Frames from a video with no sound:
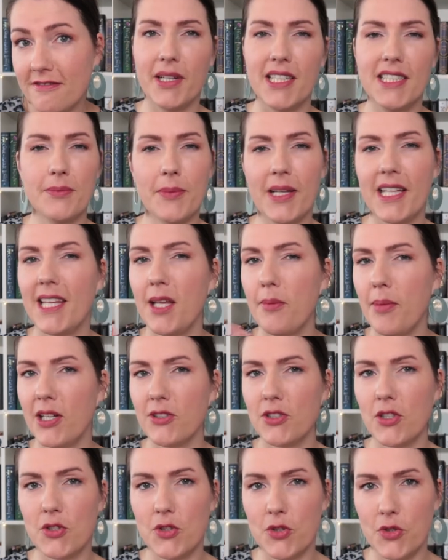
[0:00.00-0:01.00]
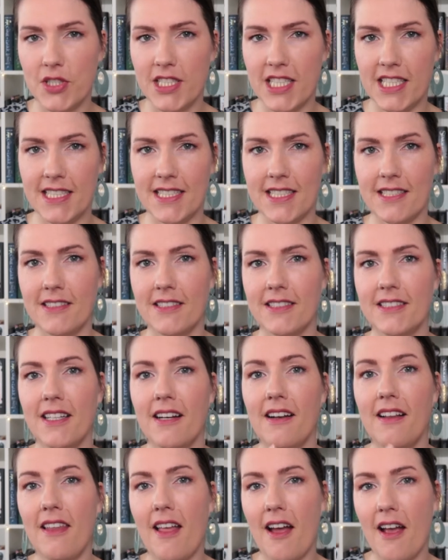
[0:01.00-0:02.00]
but it's mainly about the two sisters,
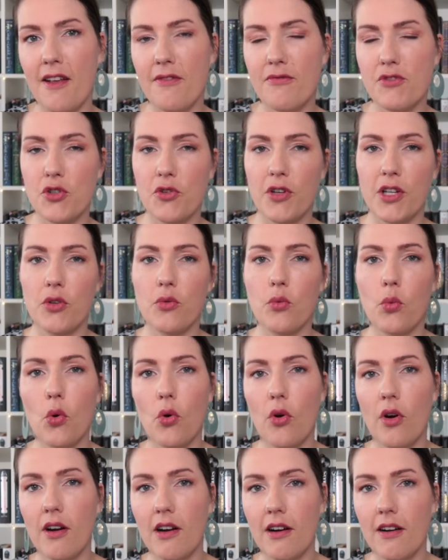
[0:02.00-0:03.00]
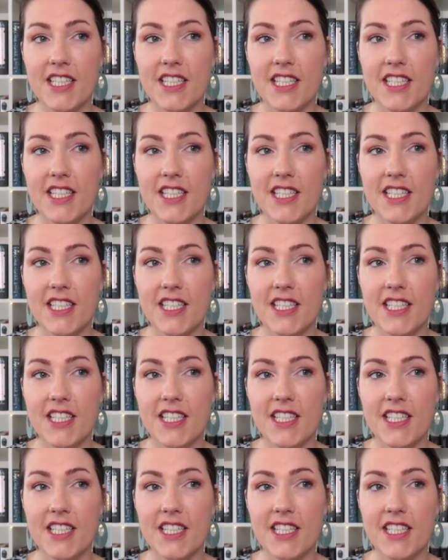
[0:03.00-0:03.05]
their life during the war,